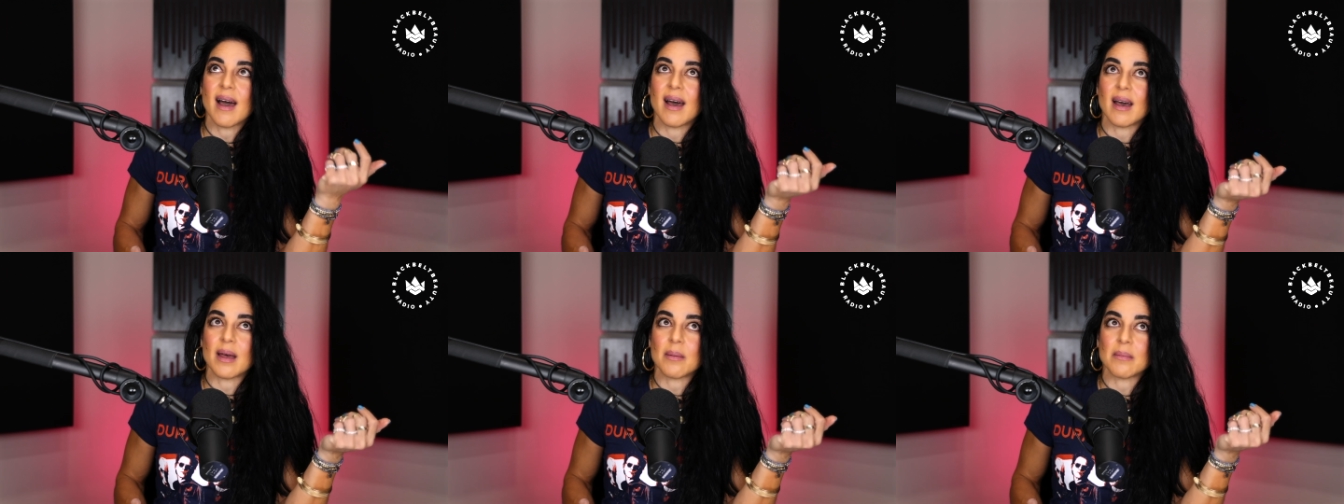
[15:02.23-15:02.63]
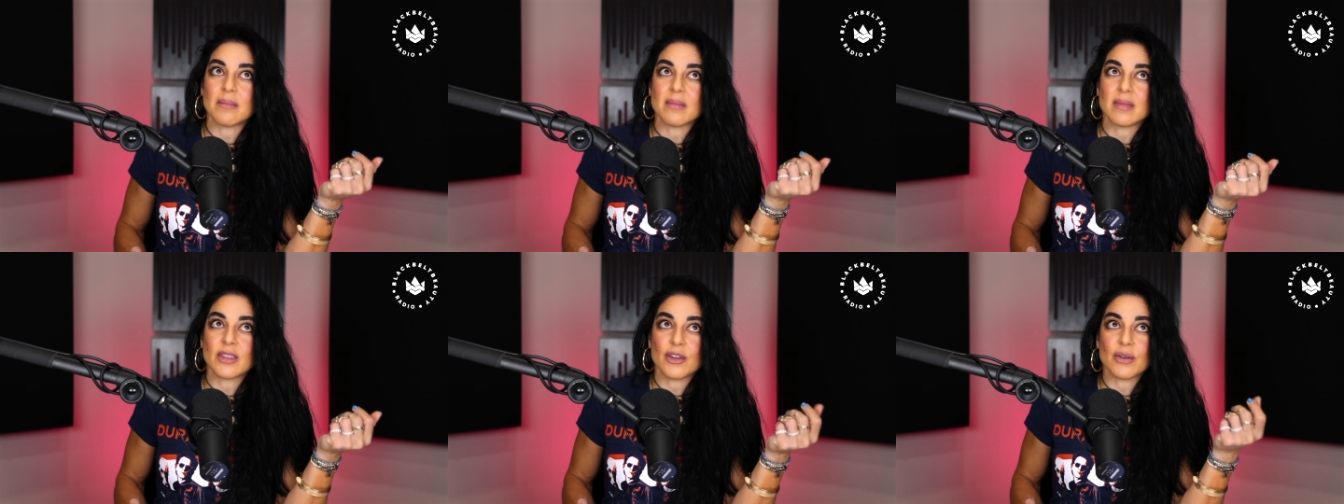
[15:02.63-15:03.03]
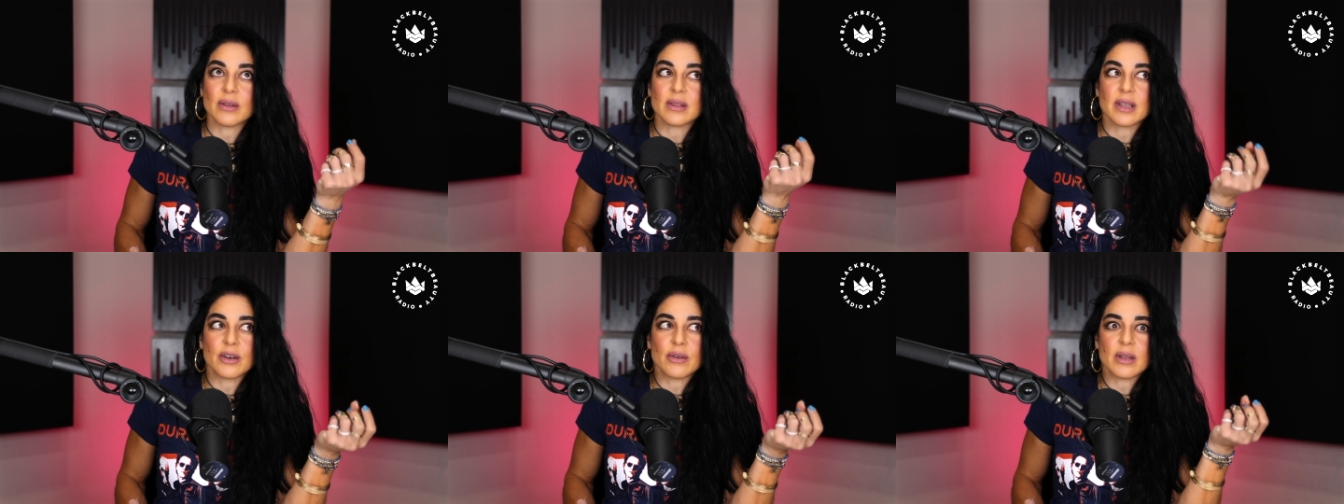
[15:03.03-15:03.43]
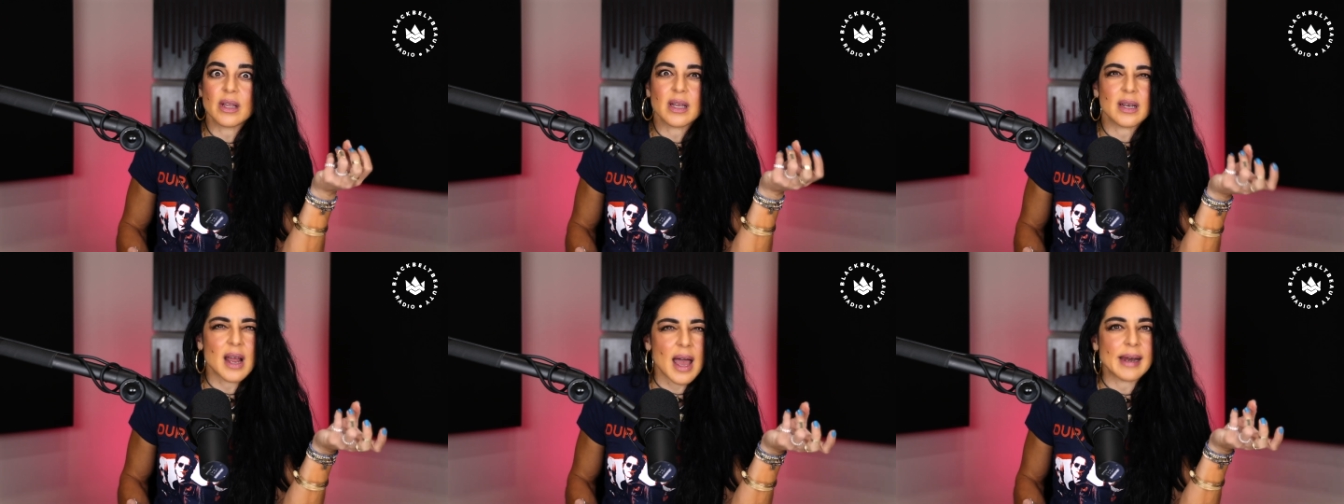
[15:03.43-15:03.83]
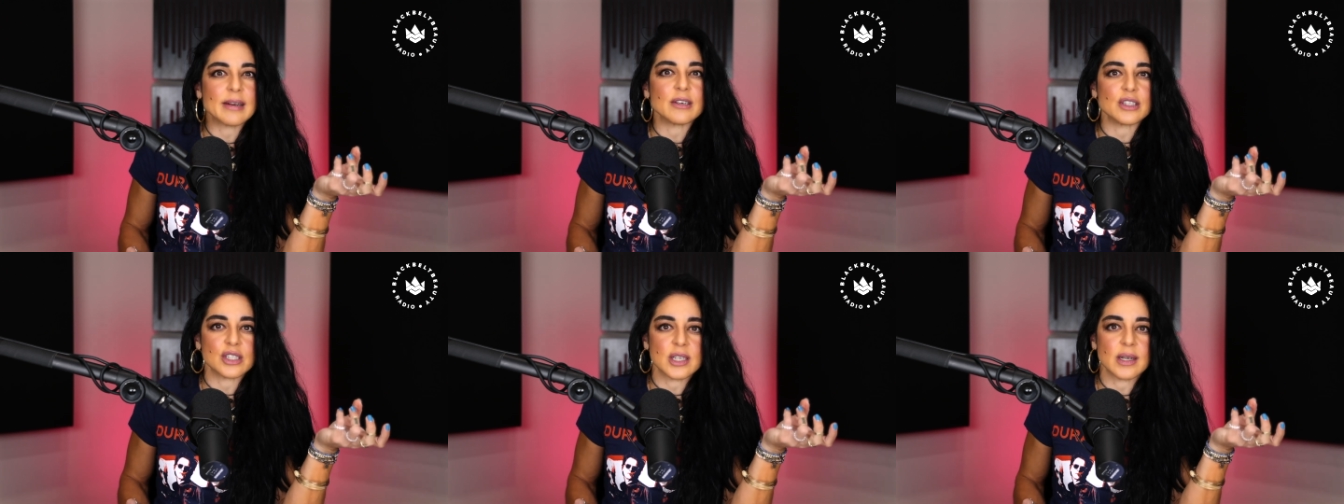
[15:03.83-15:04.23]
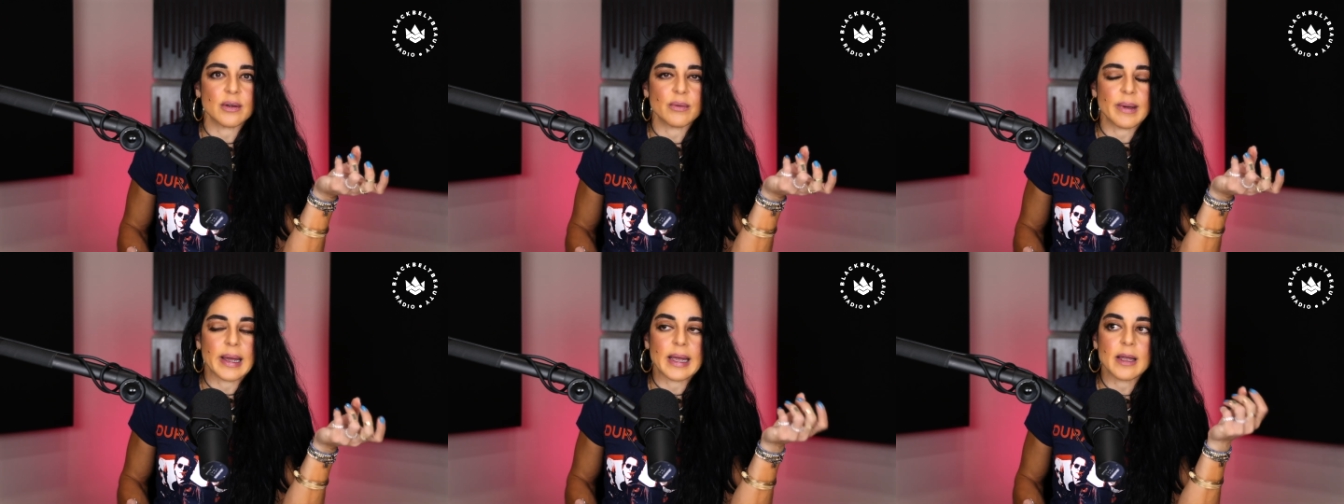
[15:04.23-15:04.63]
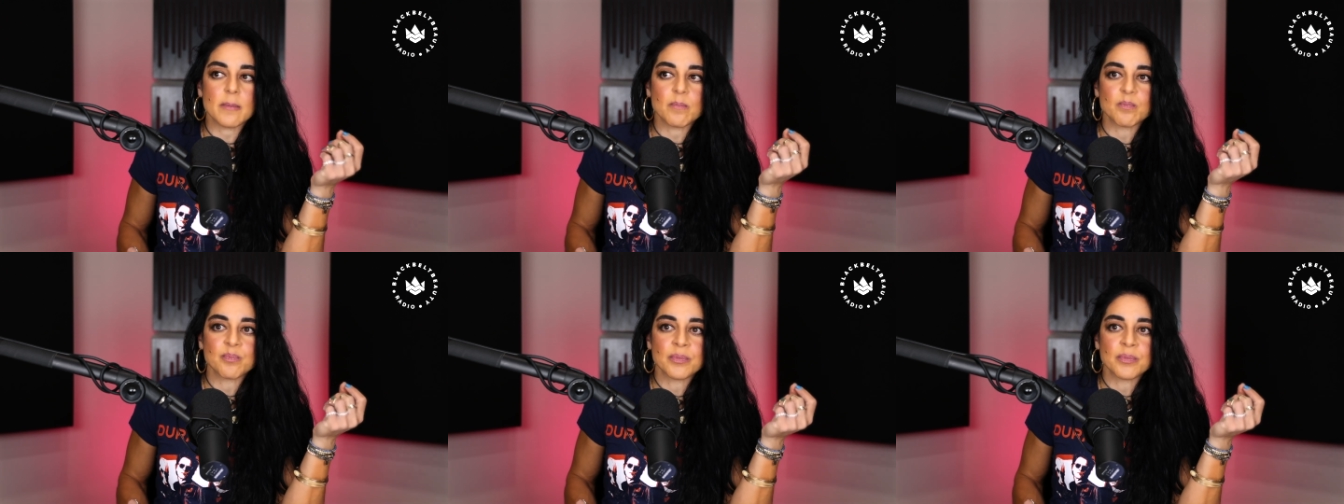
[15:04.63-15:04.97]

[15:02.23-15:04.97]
Um, they're literally an energy, right?